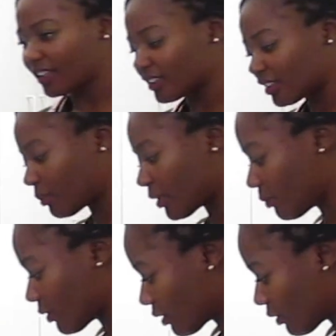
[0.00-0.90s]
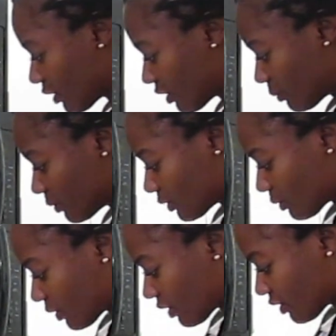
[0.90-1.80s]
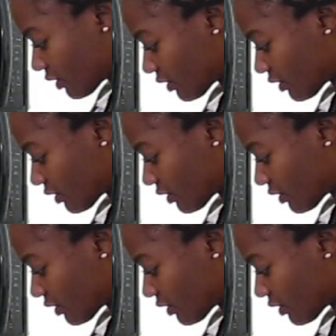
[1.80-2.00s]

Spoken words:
a little bit more oil between